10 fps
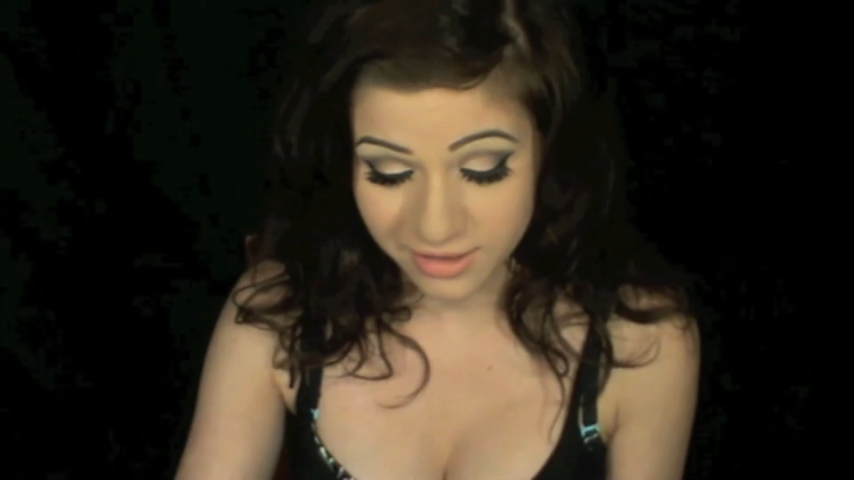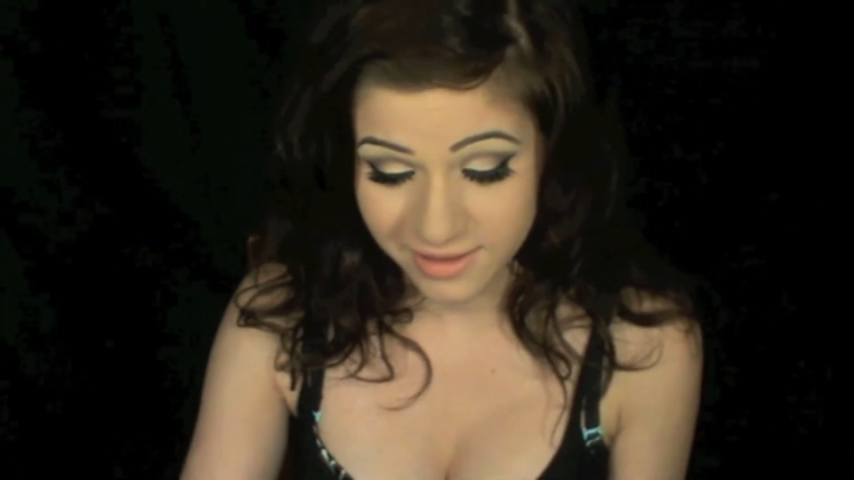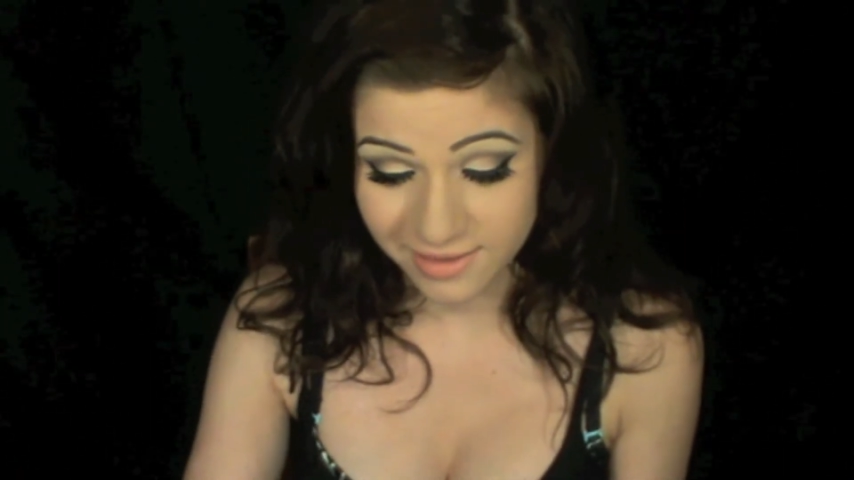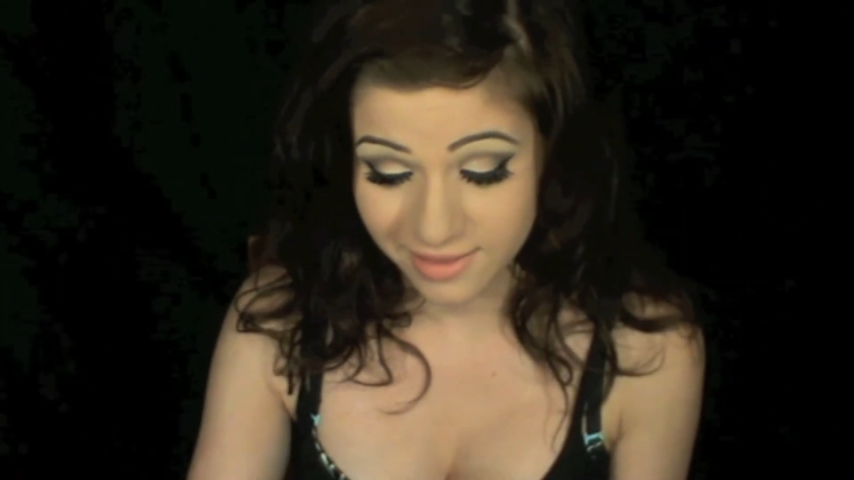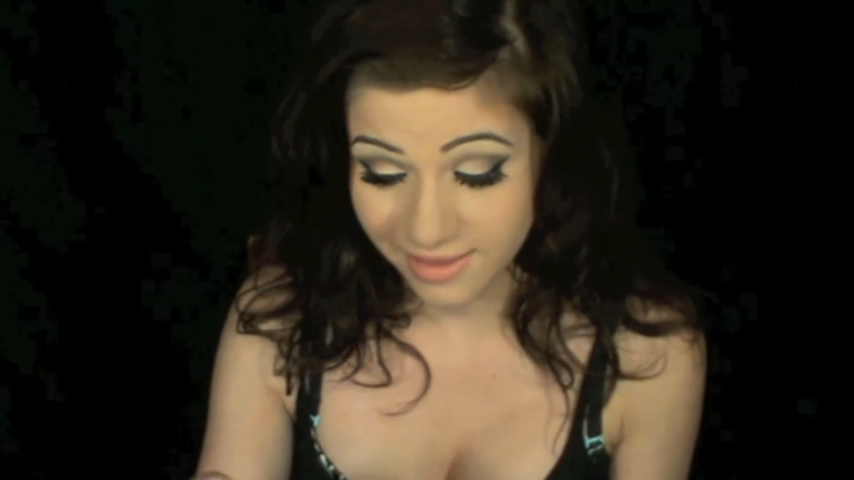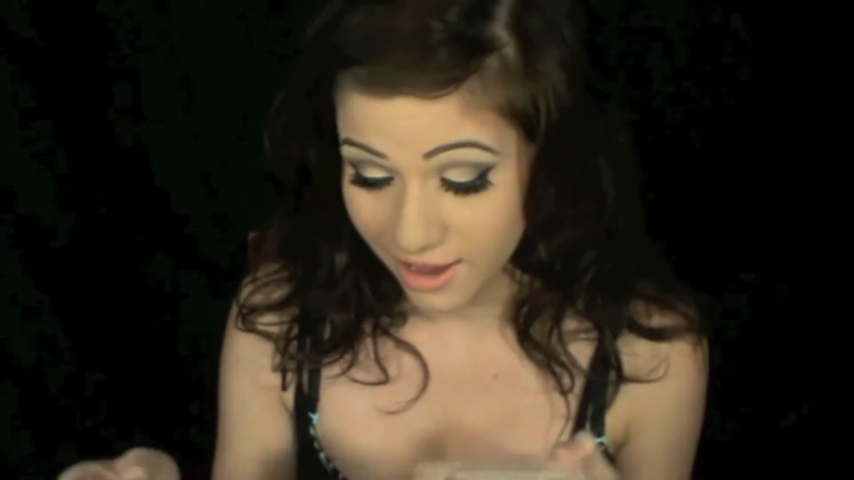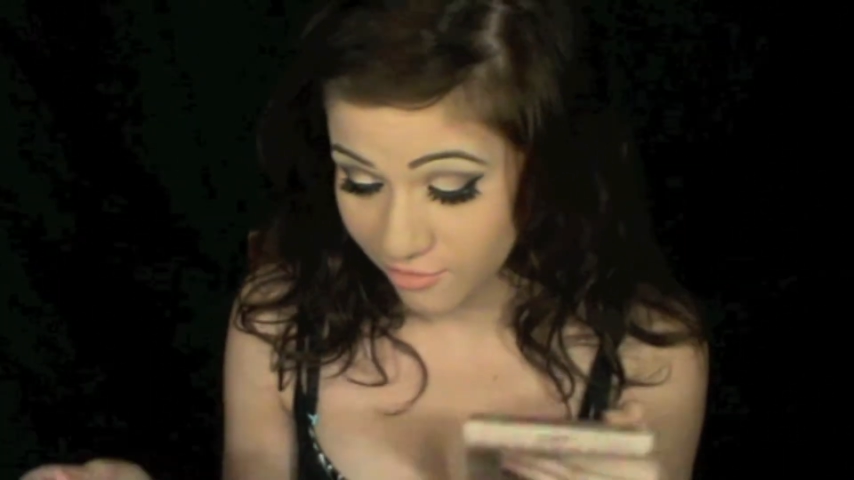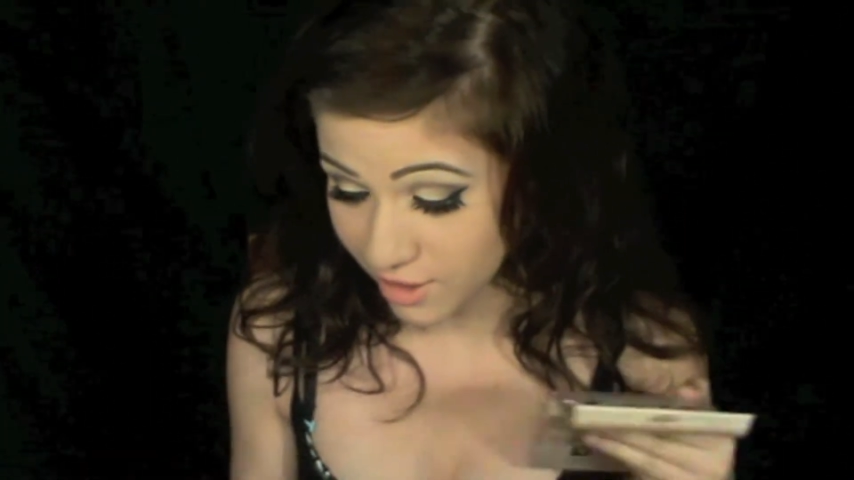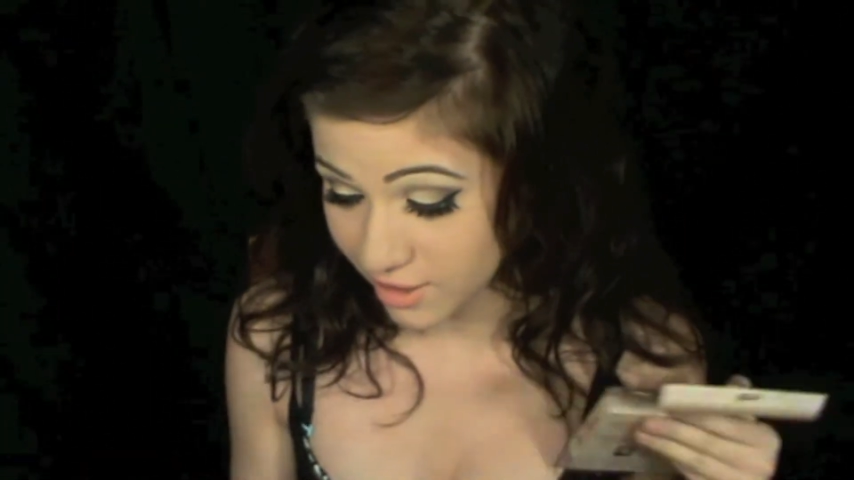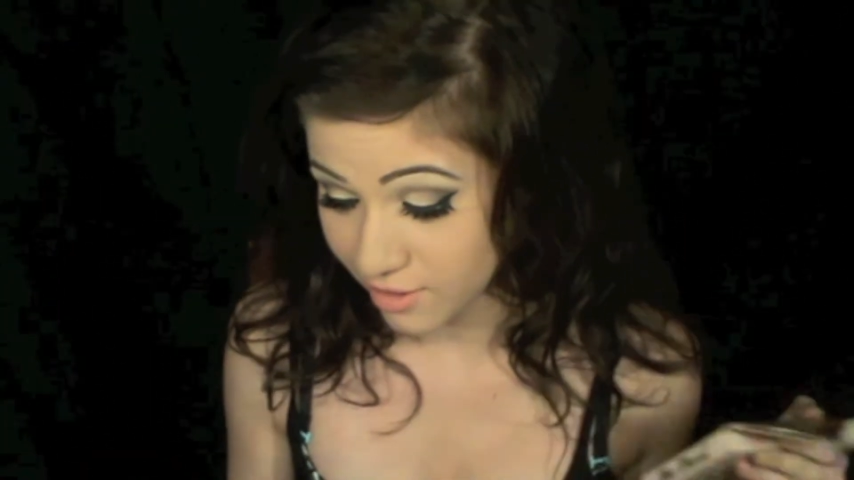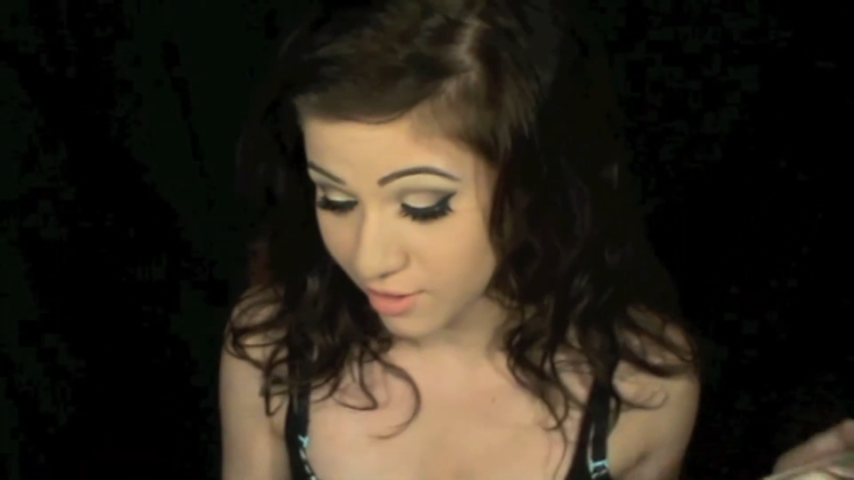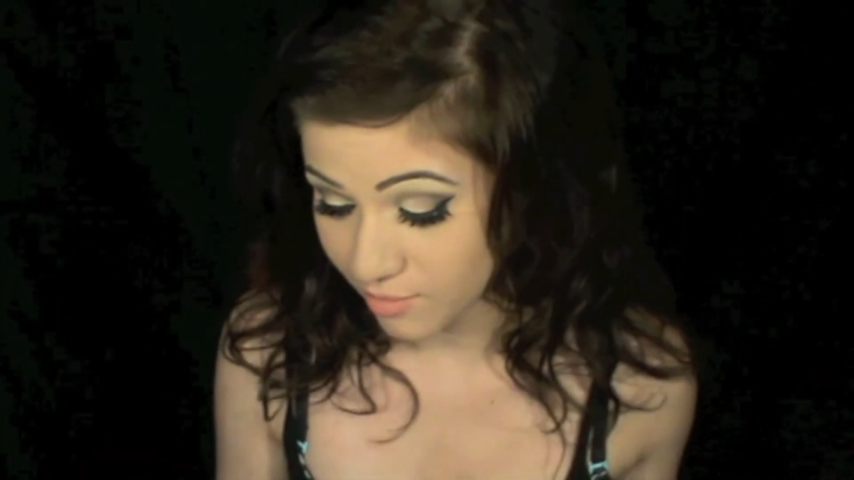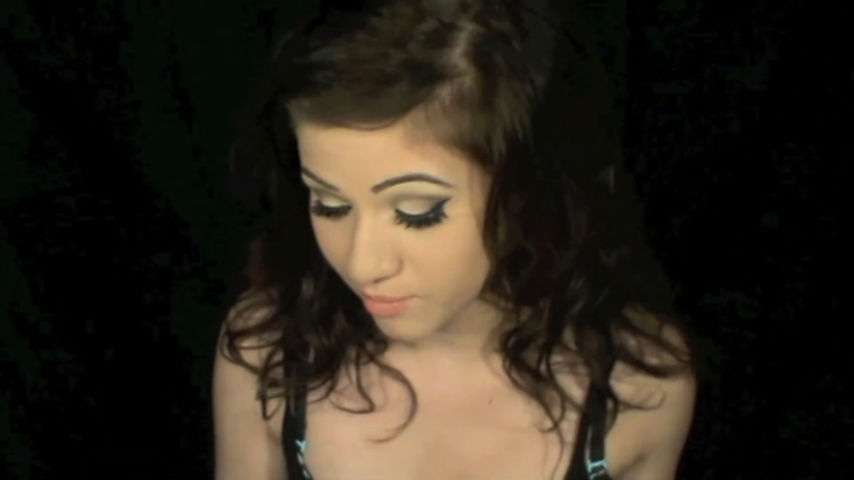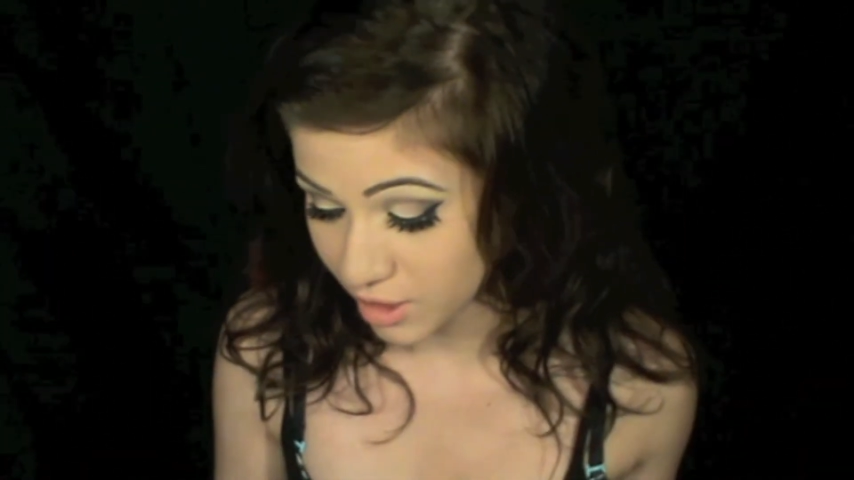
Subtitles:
did the day one,